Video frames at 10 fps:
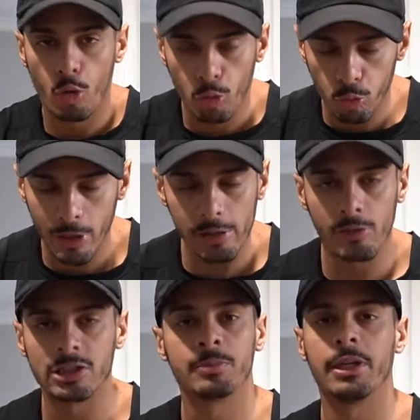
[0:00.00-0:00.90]
great
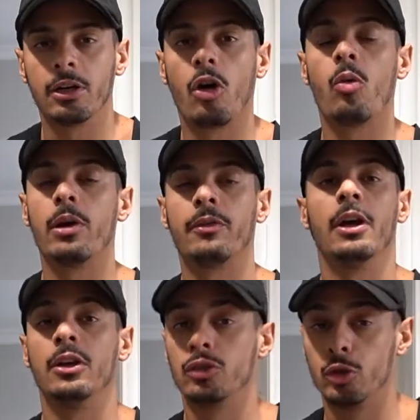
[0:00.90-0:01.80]
recipe to go with.
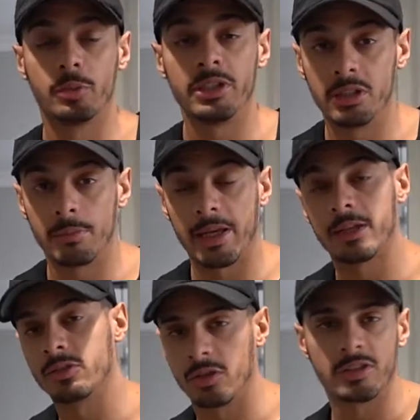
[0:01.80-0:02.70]
Super easy to make,
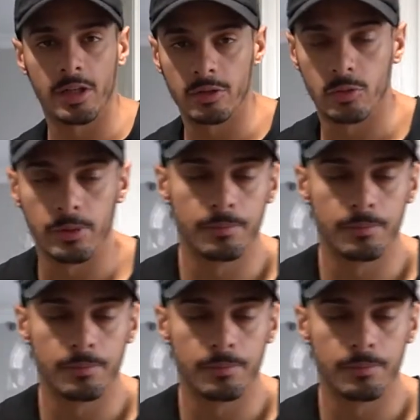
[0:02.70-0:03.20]
so let's get into it.